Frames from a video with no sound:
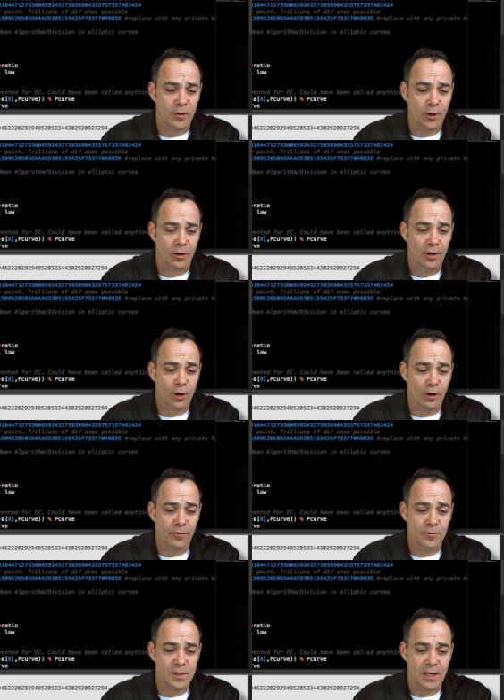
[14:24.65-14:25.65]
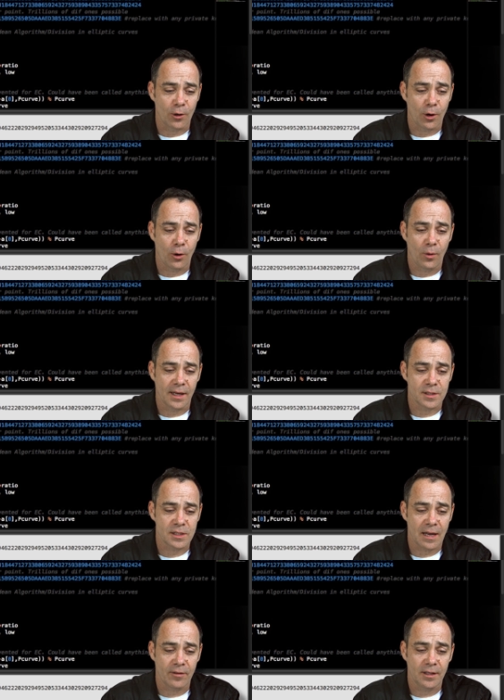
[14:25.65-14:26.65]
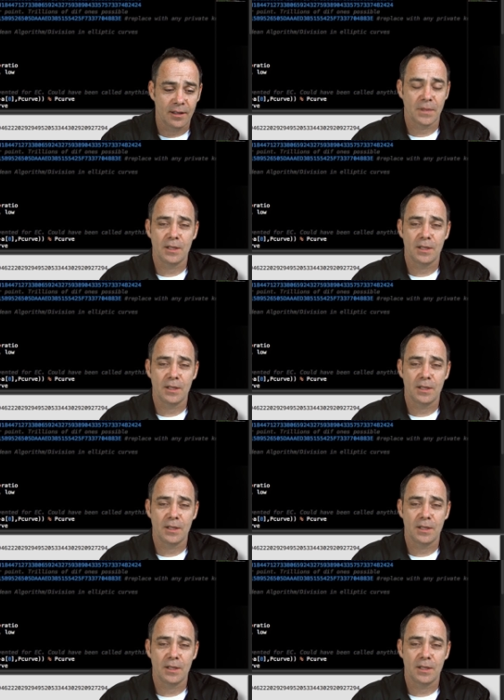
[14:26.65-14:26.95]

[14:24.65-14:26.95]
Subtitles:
with your curve of 0 and 7,